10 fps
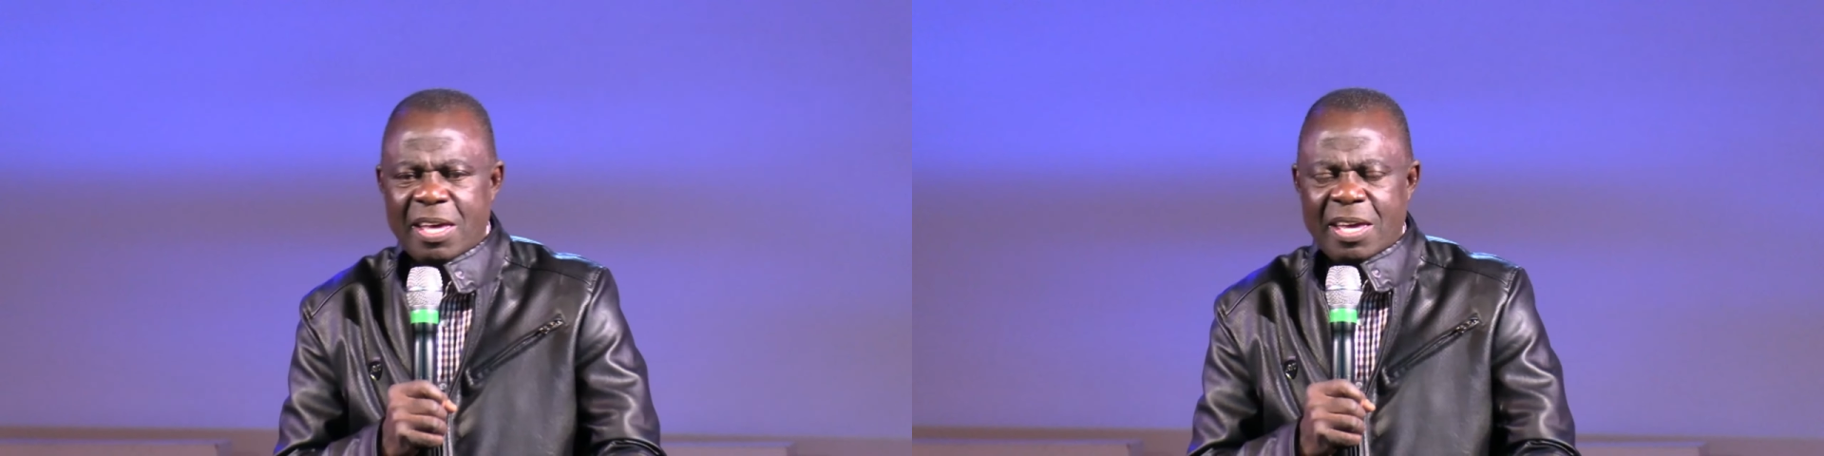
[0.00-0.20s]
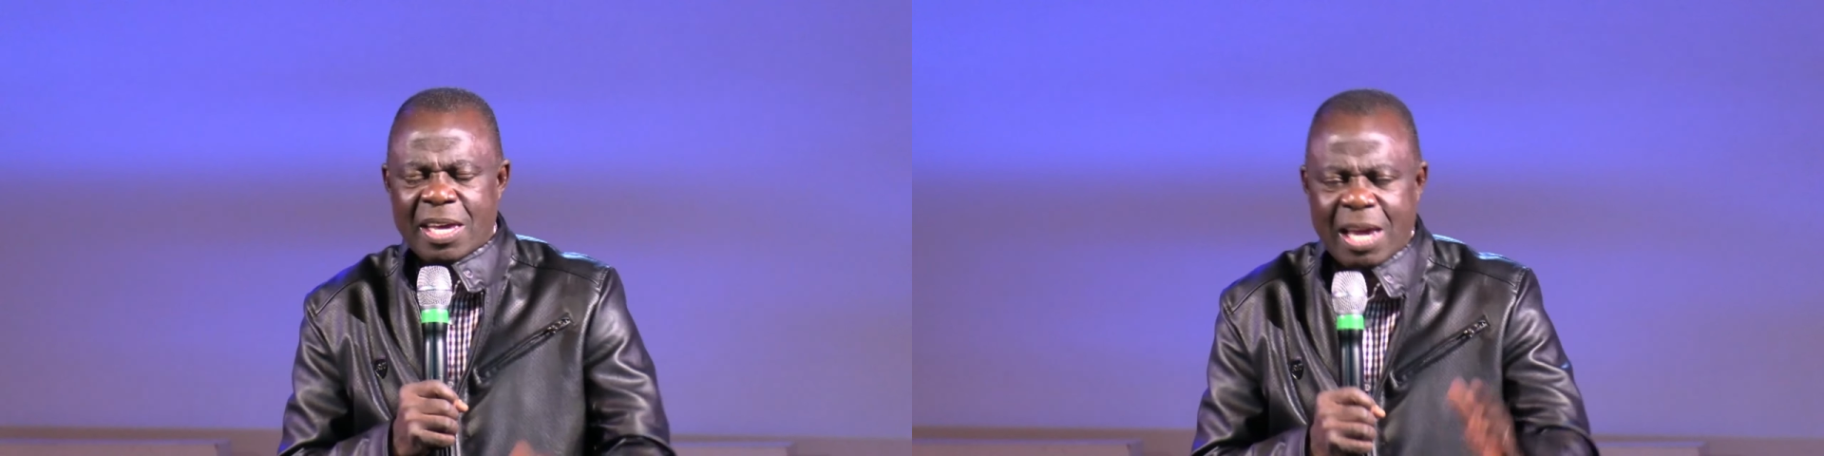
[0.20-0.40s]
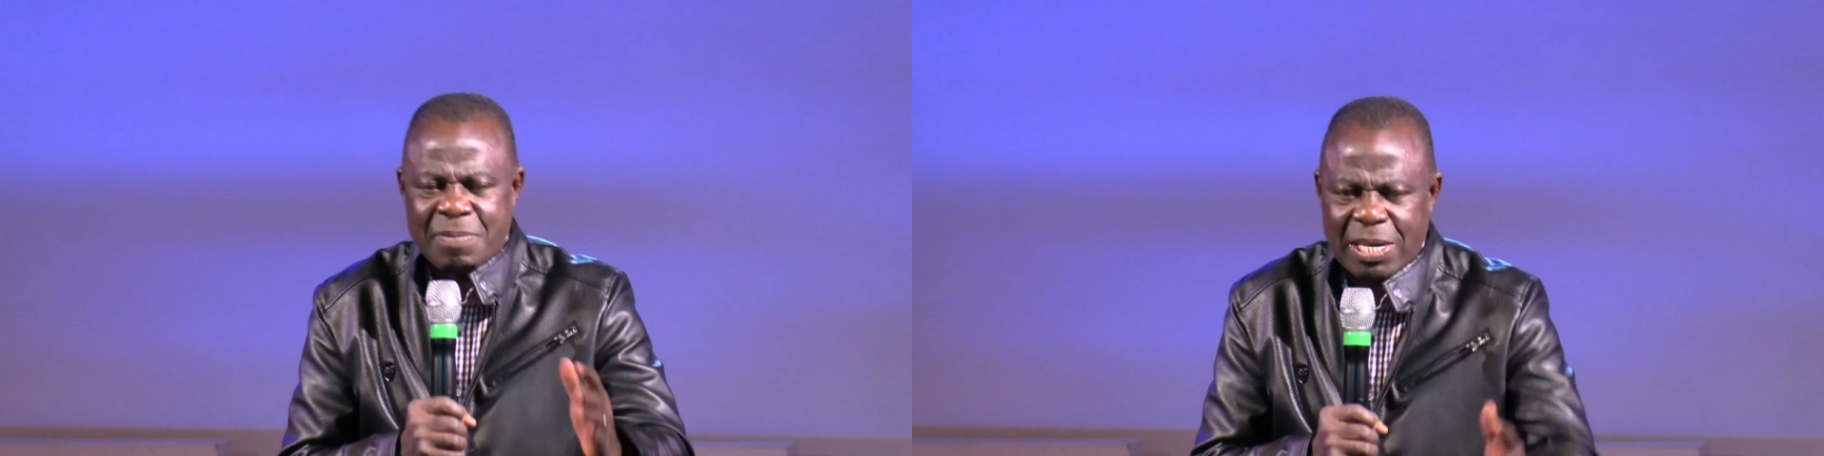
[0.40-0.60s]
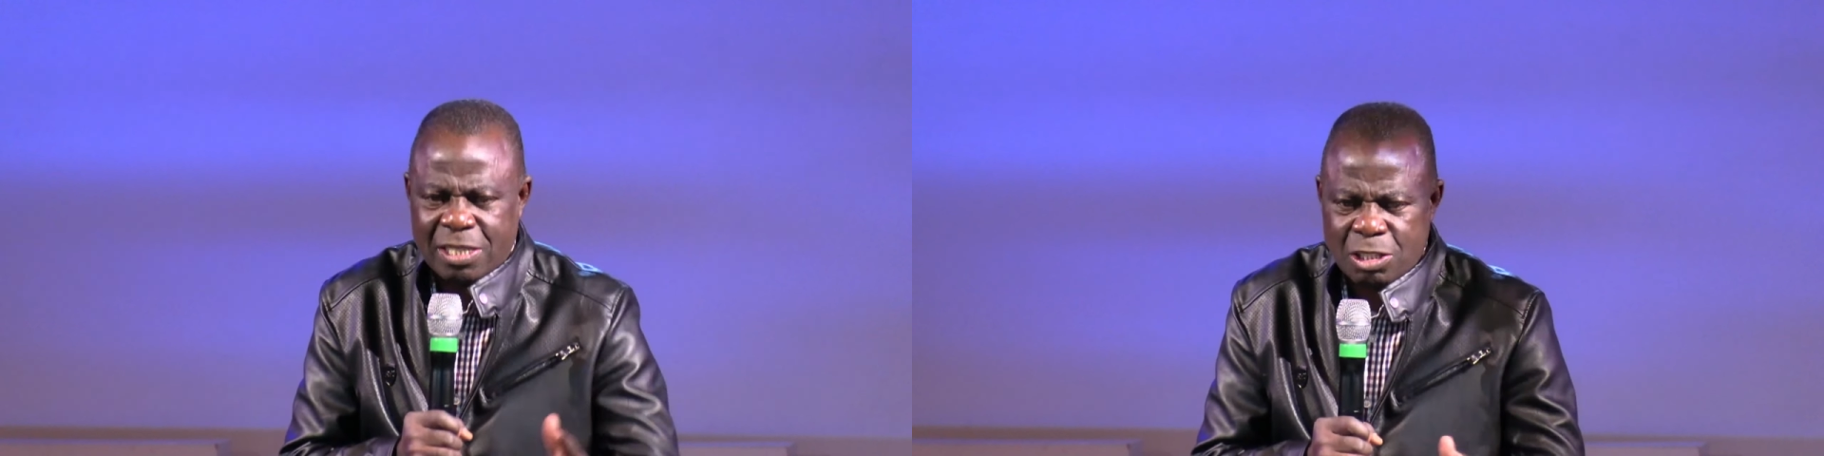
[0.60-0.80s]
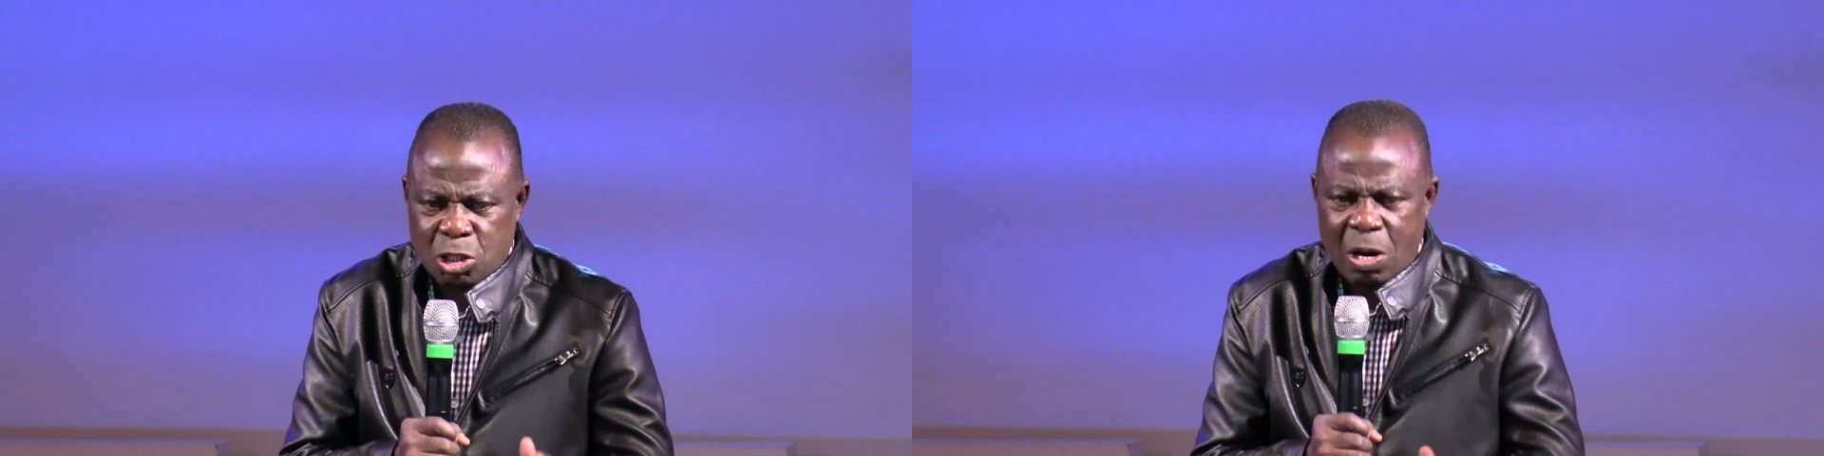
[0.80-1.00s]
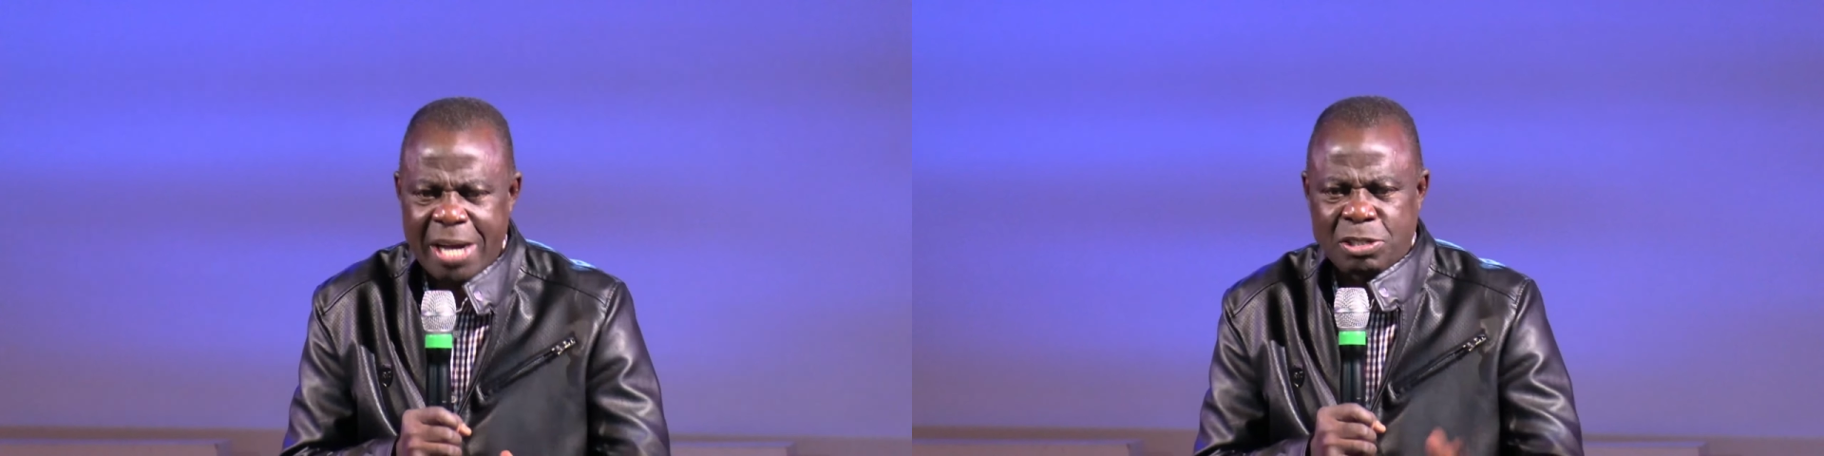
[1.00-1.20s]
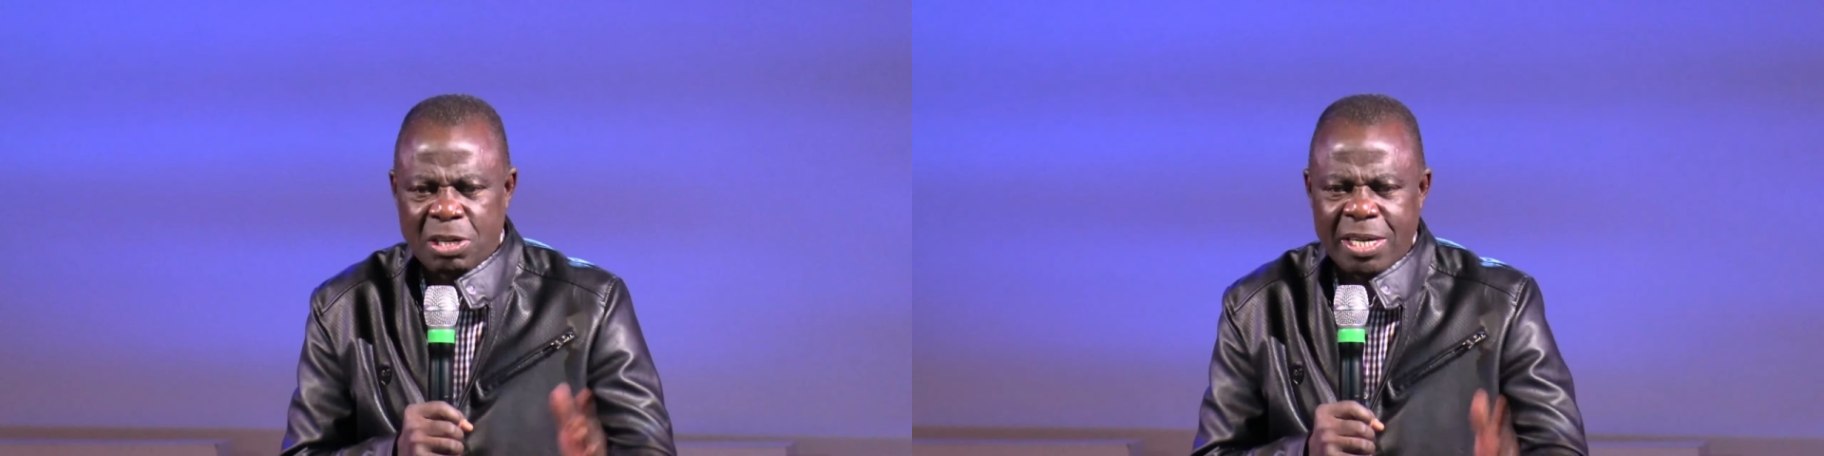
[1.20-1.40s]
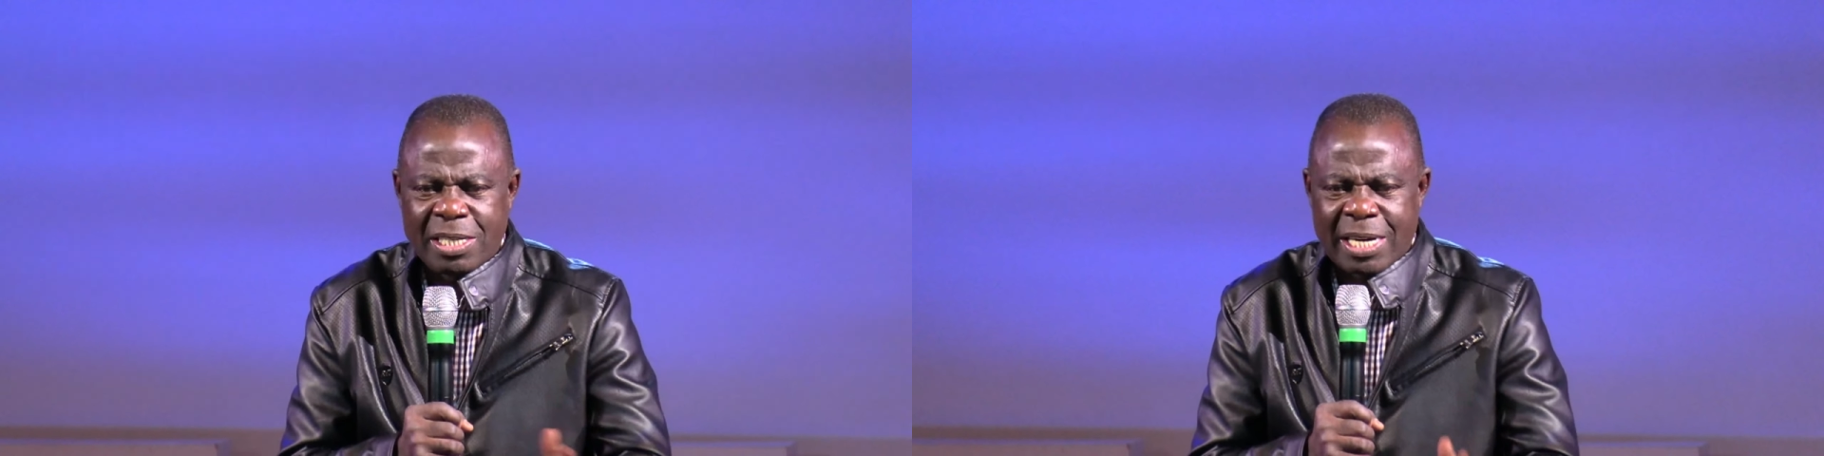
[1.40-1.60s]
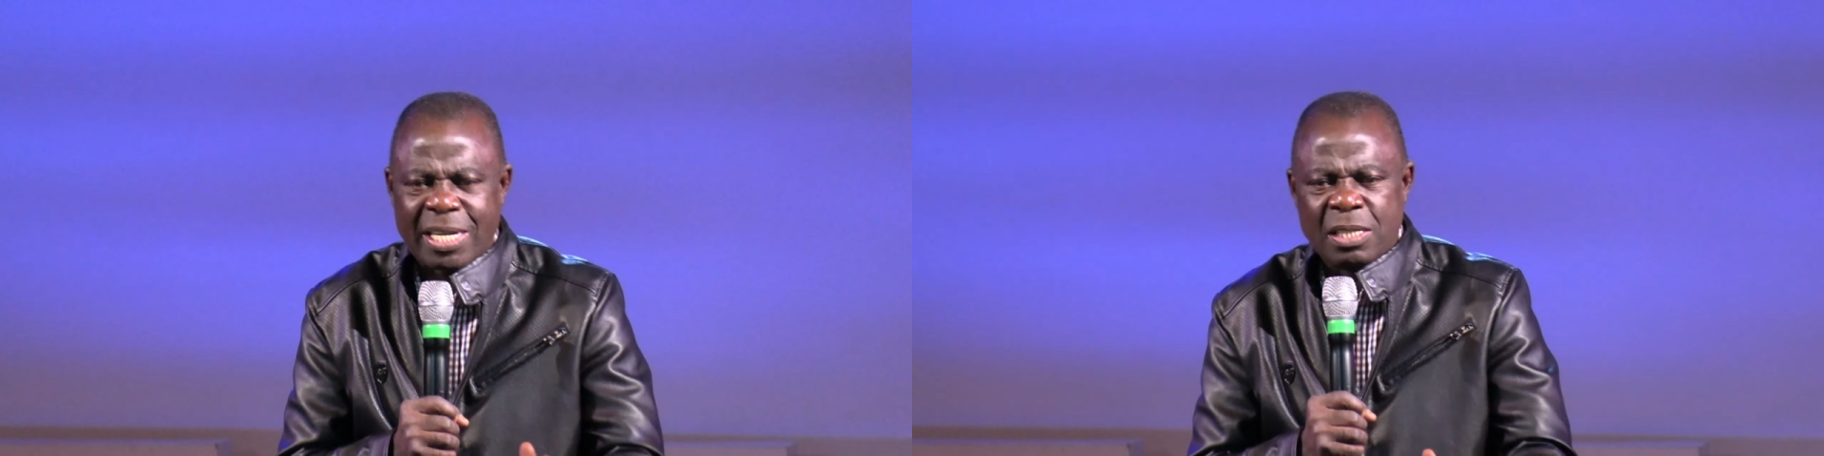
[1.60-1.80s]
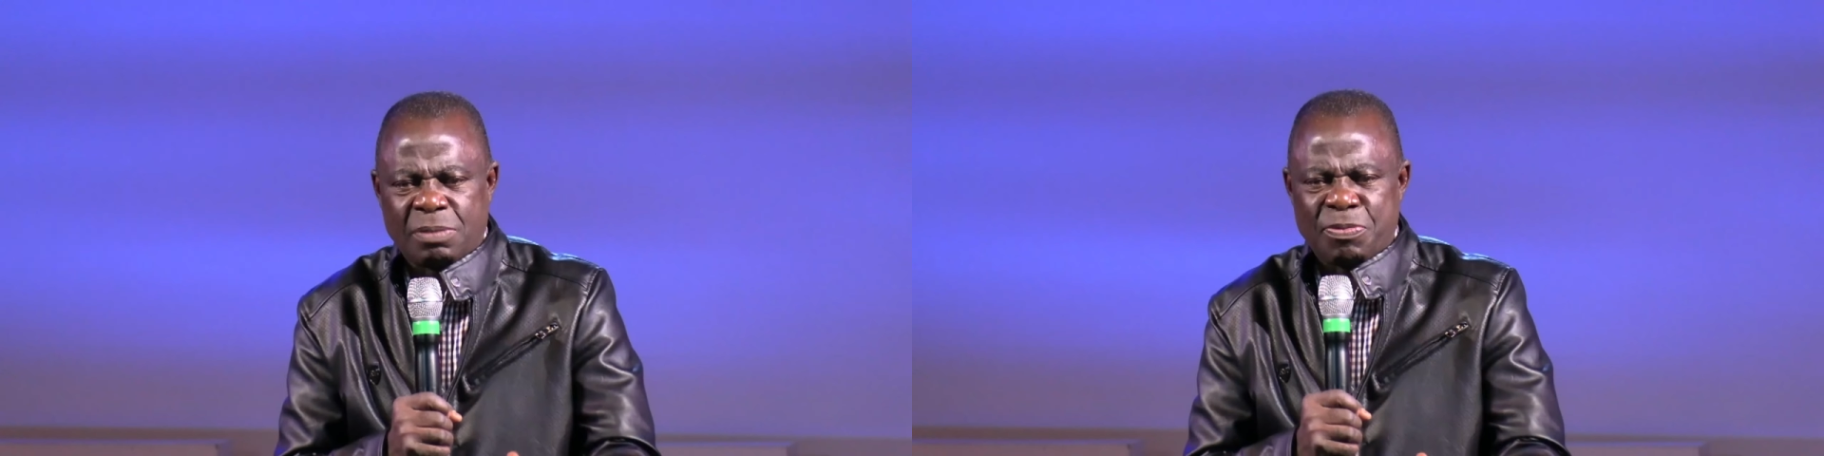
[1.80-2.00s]
He gave us his right to eat the
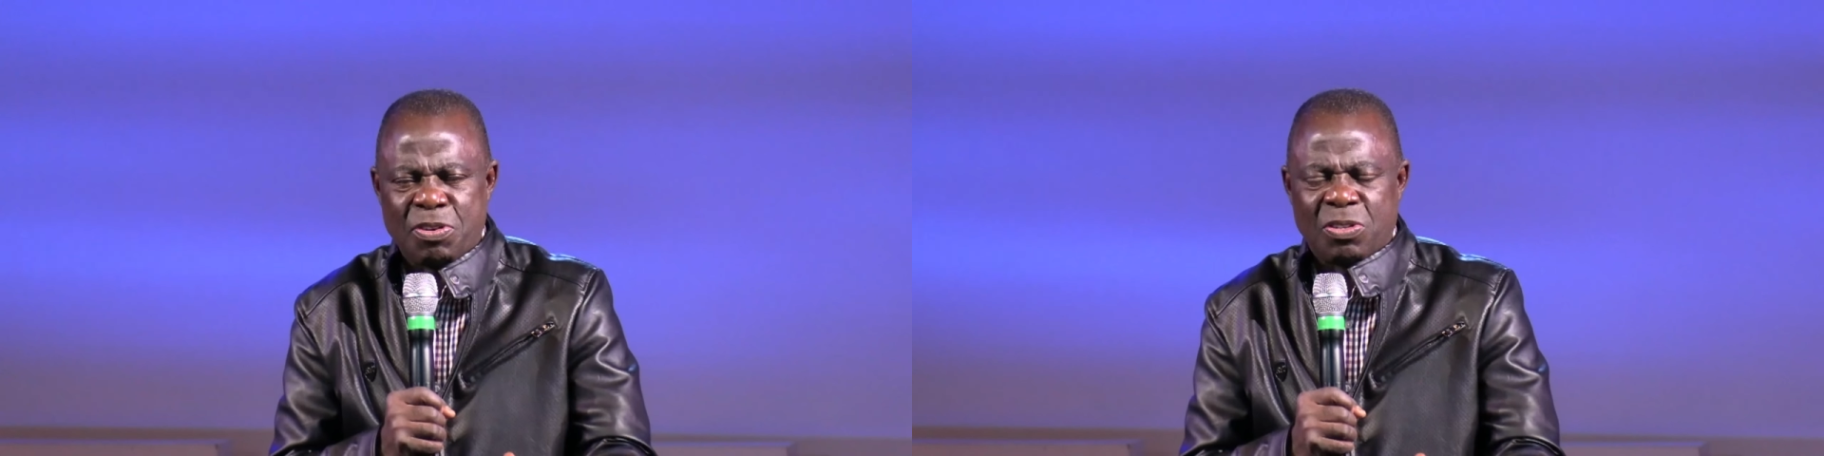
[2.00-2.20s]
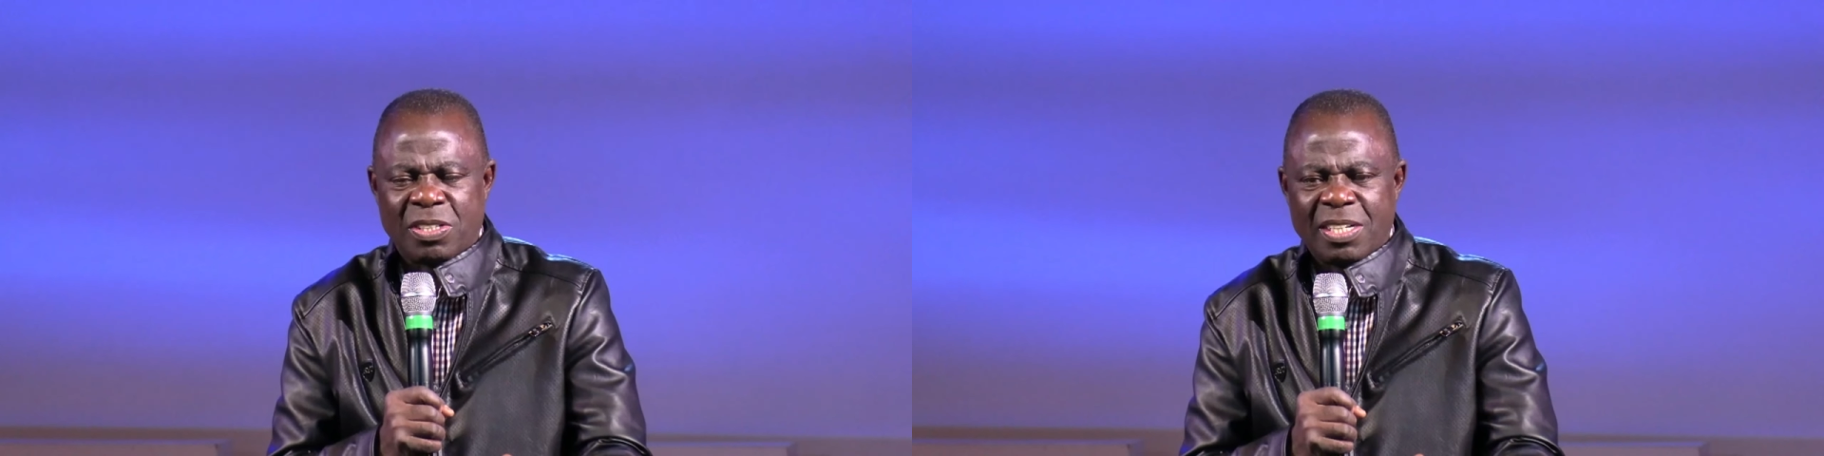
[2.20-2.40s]
king's food.